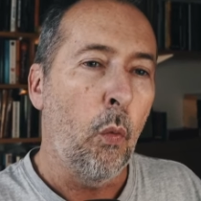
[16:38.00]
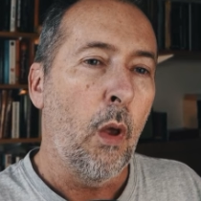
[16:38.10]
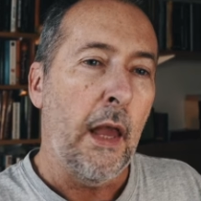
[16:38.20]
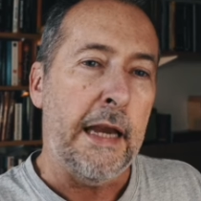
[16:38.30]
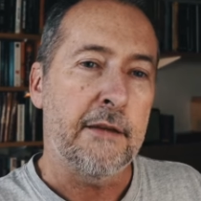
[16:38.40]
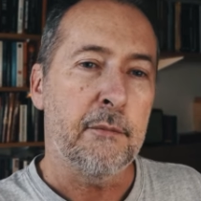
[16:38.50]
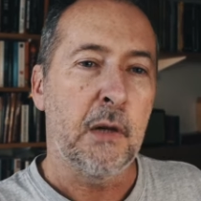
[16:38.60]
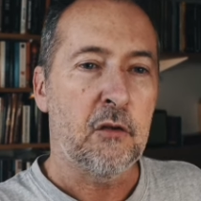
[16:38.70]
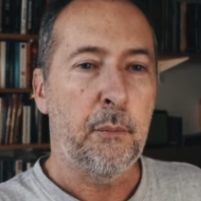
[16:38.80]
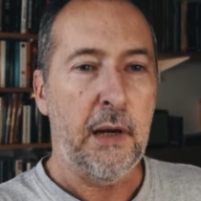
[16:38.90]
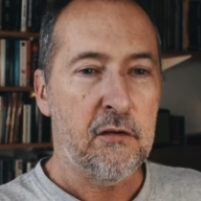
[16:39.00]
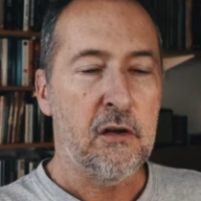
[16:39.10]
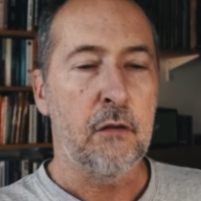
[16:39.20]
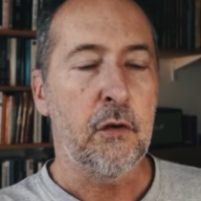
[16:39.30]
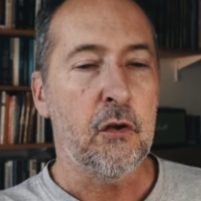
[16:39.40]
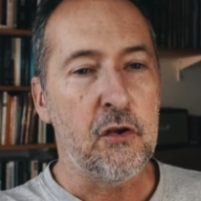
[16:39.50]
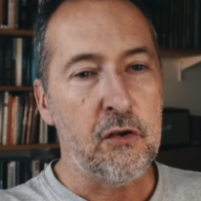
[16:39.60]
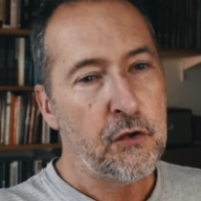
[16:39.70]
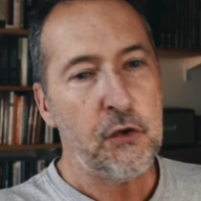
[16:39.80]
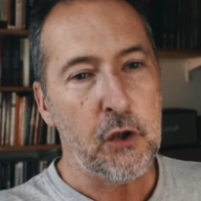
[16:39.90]
it's much better if you
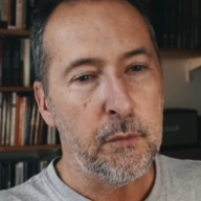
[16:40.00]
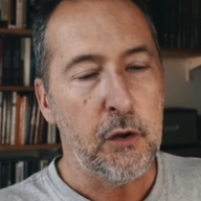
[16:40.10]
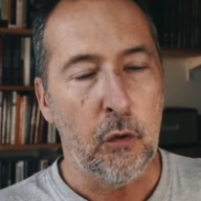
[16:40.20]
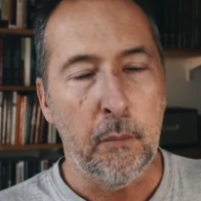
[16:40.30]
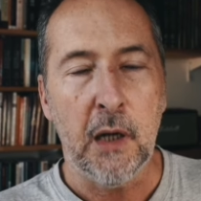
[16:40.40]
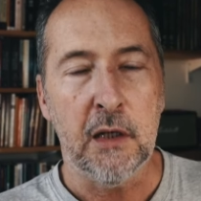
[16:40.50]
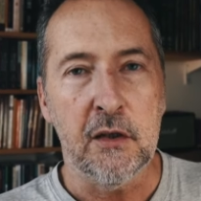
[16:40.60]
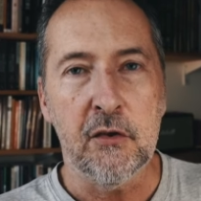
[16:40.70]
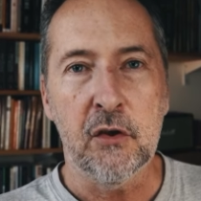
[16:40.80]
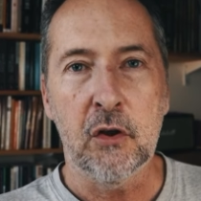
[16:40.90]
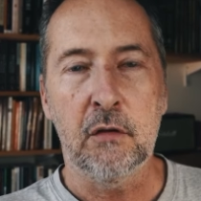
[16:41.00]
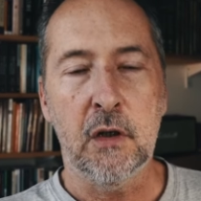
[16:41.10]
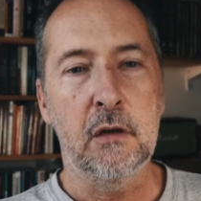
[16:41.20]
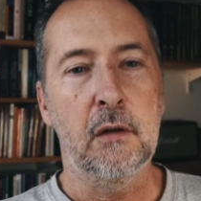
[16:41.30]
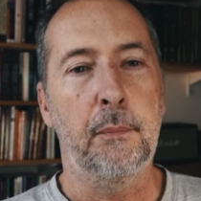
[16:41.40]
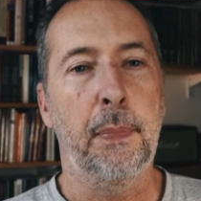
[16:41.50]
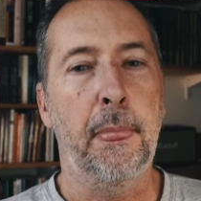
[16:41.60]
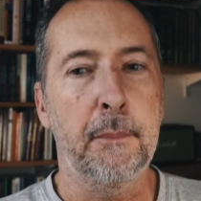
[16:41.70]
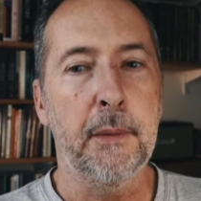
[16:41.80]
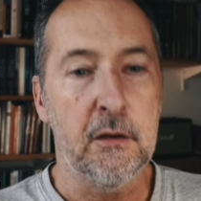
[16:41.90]
just assume that your mind isn't your own,
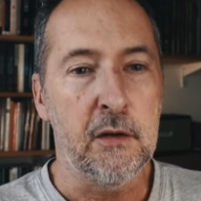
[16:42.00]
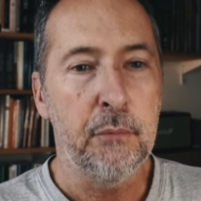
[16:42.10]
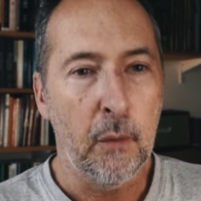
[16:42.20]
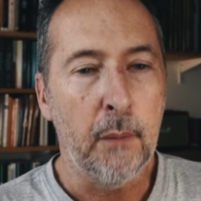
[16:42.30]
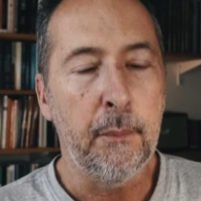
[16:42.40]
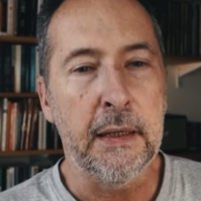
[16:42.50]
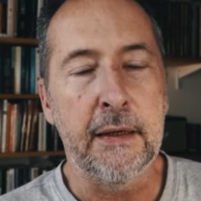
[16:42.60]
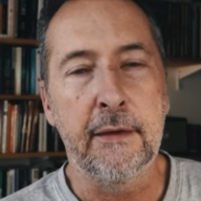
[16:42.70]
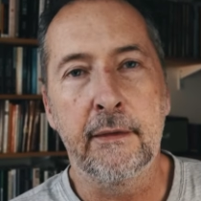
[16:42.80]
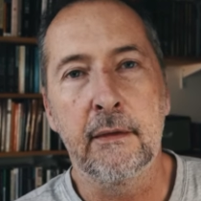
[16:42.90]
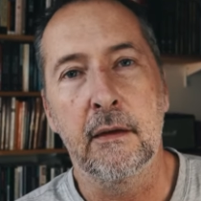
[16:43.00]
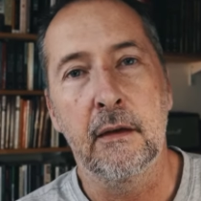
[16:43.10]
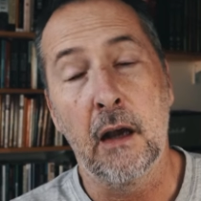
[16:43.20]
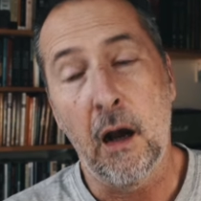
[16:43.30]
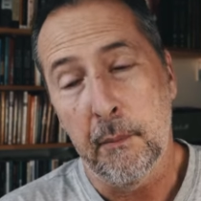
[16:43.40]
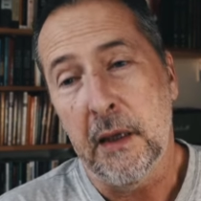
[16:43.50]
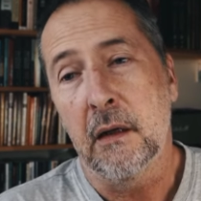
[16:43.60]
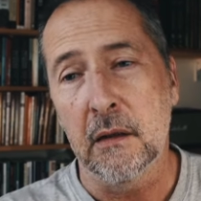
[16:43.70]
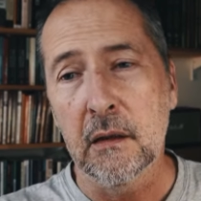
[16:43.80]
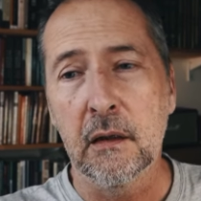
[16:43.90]
because it probably isn't. I mean,
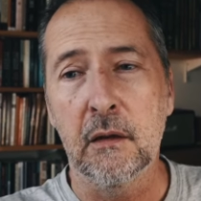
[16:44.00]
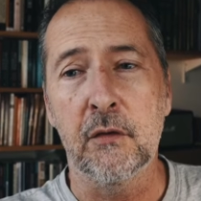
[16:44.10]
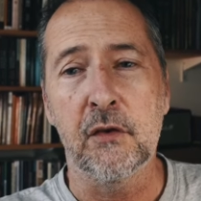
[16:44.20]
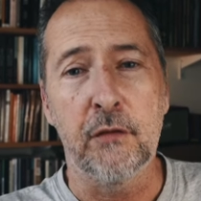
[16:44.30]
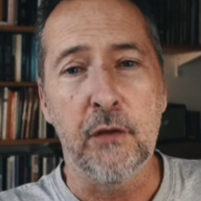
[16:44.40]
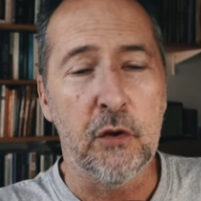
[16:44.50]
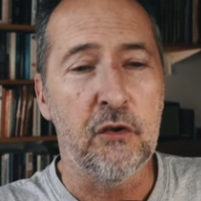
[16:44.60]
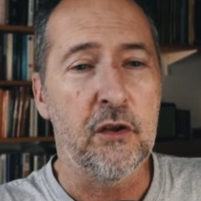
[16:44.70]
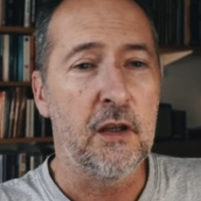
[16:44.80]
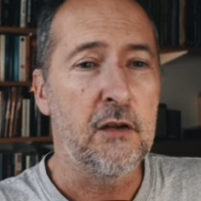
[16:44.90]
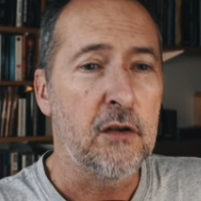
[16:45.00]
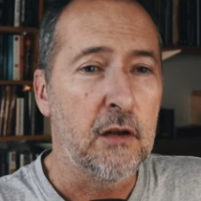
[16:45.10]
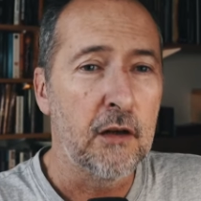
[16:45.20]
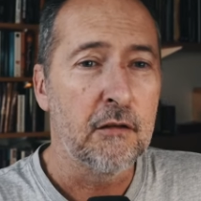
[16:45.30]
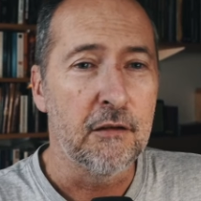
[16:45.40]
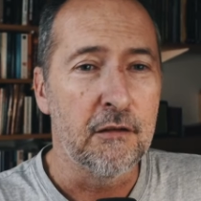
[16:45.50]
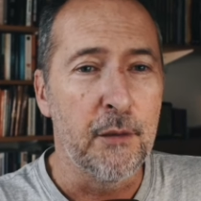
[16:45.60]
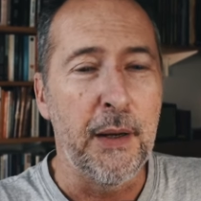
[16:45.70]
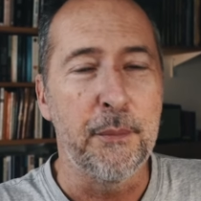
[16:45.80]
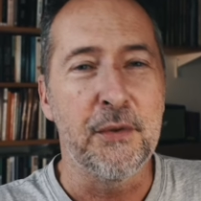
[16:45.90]
obviously, if you're watching this, you're in a
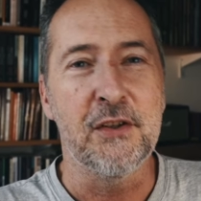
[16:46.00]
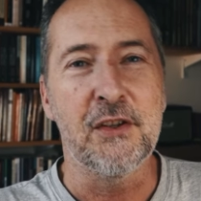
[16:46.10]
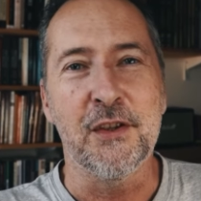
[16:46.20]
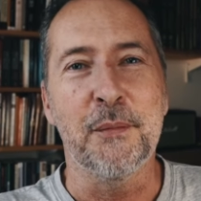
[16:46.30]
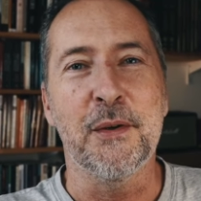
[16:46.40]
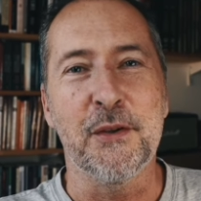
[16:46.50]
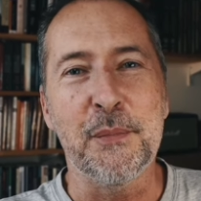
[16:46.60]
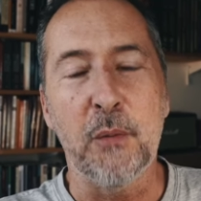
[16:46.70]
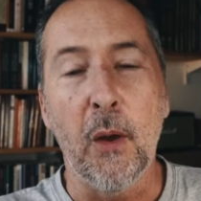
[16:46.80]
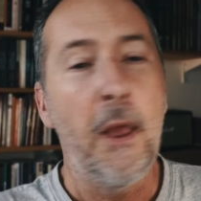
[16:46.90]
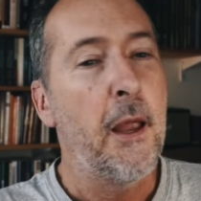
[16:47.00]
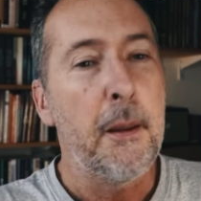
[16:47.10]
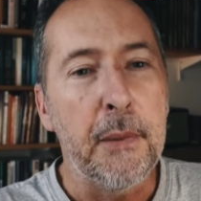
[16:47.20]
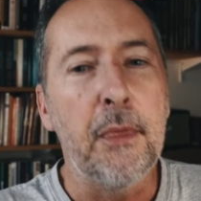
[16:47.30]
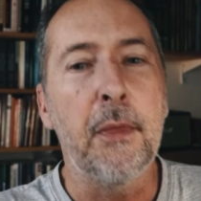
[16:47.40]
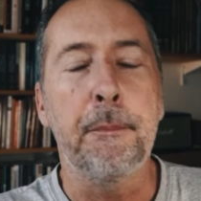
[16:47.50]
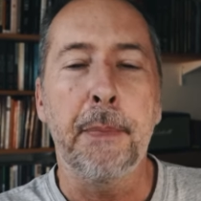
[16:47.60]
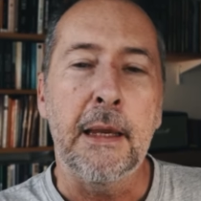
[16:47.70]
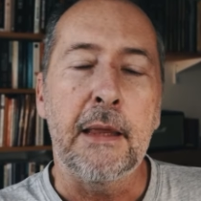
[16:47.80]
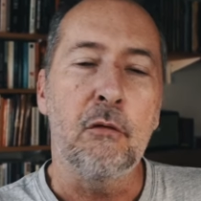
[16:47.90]
better position than most people. But
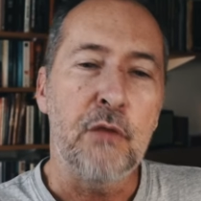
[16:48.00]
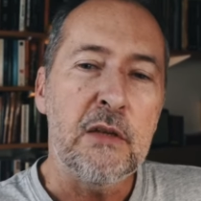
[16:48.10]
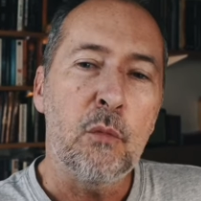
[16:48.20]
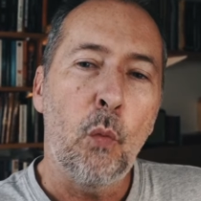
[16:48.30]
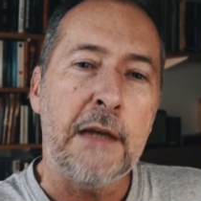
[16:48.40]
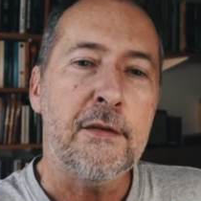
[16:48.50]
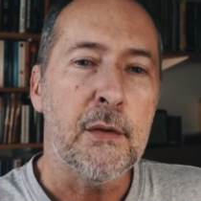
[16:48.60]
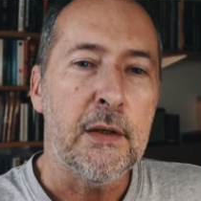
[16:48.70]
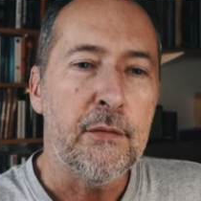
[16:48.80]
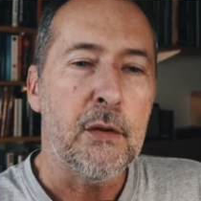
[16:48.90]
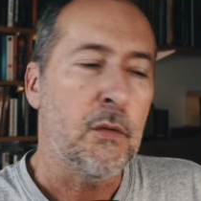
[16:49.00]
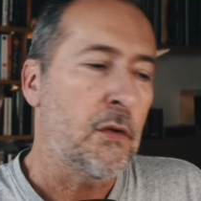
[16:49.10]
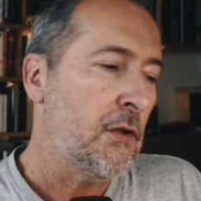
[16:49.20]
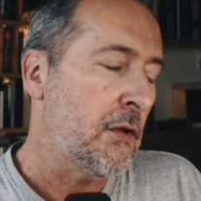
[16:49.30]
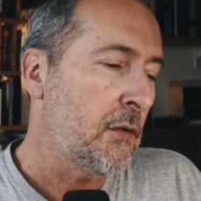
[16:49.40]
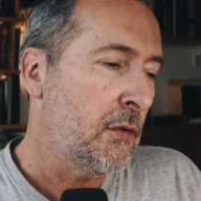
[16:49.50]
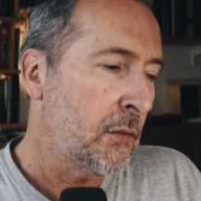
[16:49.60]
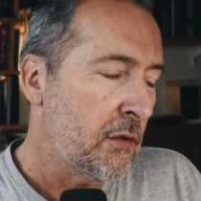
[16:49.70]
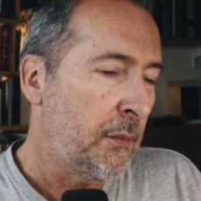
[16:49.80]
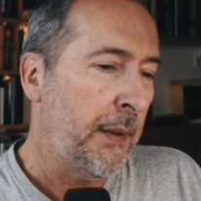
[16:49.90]
the reason why it's so difficult to
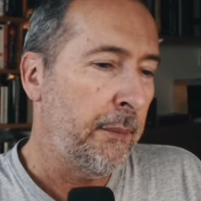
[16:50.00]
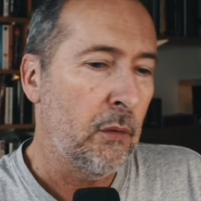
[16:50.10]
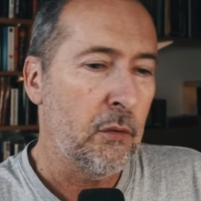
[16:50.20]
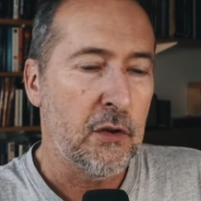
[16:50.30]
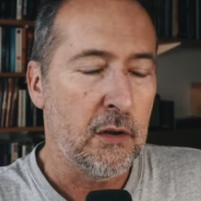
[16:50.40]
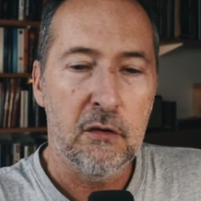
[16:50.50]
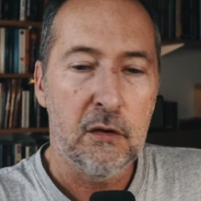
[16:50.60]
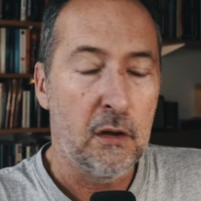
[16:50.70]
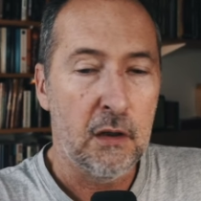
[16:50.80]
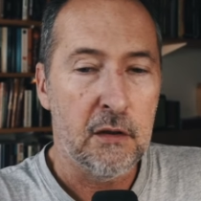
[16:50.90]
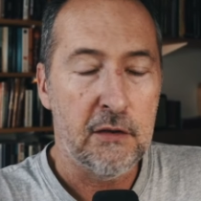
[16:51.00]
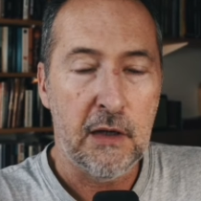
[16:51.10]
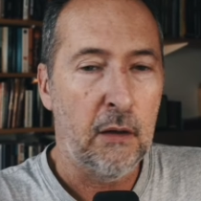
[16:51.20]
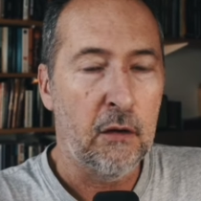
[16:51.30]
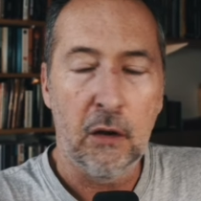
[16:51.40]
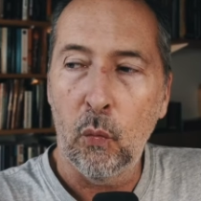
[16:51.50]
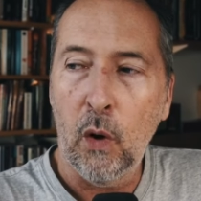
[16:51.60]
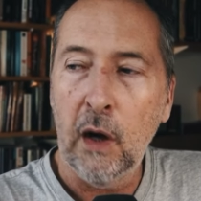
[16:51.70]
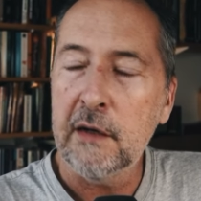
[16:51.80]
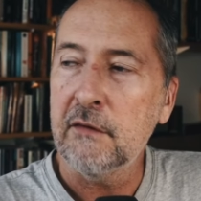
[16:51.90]
talk to people or to understand, you know,
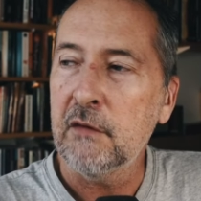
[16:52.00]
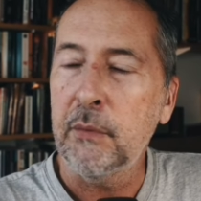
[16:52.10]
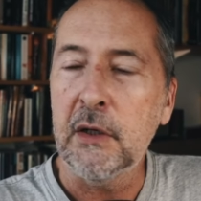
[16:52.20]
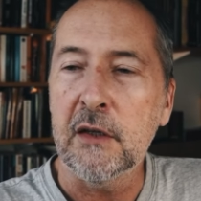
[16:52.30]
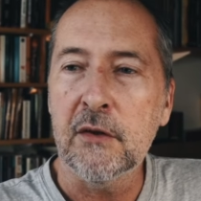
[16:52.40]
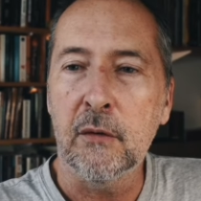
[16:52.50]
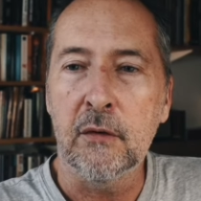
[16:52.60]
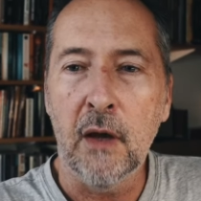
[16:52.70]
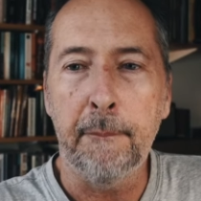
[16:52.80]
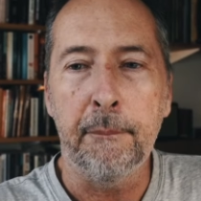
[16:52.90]
why is everybody so dumb?